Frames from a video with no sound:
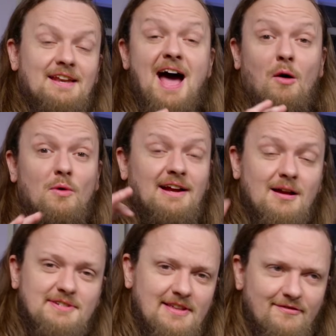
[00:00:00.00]
Now, when it
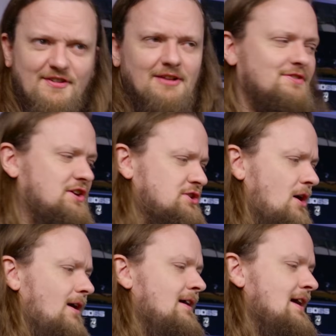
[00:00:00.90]
comes to the feel of the
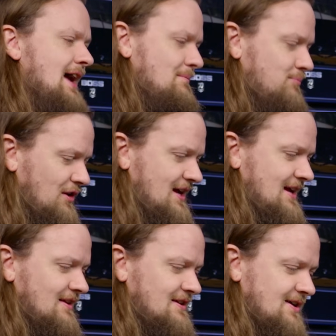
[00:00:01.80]
guitar and
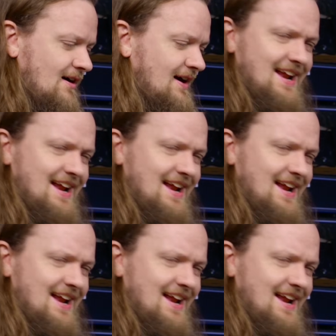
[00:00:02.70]
playing the guitar,